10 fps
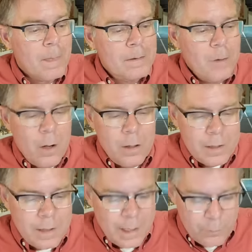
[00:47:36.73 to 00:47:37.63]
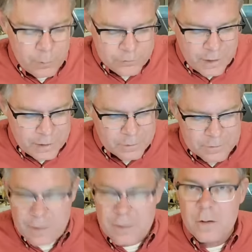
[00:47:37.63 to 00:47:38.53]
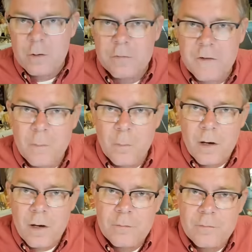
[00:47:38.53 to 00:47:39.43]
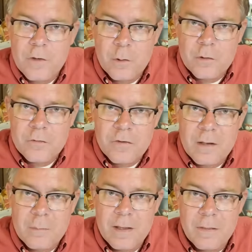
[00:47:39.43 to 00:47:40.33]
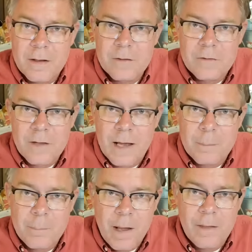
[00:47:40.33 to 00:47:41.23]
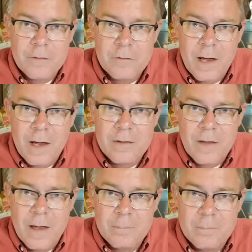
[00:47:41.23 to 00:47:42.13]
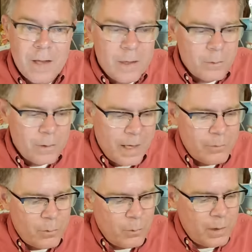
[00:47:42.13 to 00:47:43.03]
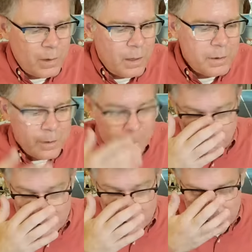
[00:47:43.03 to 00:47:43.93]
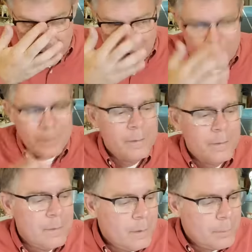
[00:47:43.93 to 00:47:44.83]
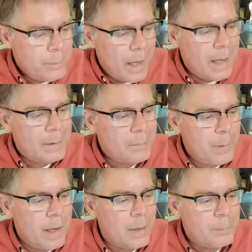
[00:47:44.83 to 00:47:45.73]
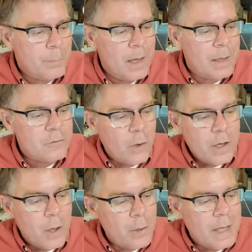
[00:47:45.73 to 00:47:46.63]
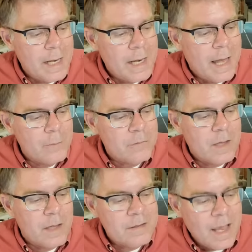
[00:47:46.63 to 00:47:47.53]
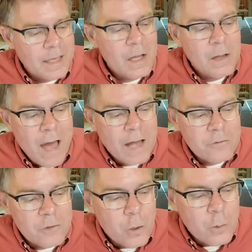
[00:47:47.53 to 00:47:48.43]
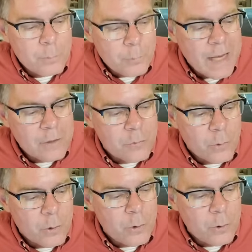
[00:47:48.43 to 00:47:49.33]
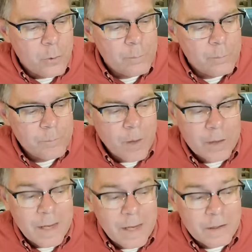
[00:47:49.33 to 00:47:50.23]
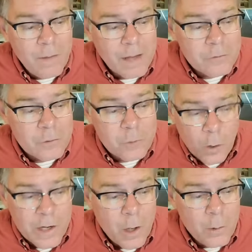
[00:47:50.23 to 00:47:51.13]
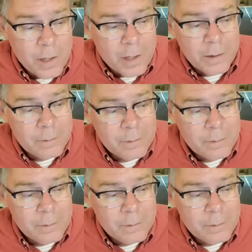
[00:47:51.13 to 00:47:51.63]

Darn it, I wish I could tell you who sent one of the viewers sent me this and I apologize. I'm I don't have it written on here. I printed it out. But but but Toyota announced a technological breakthrough, a technological Toyota,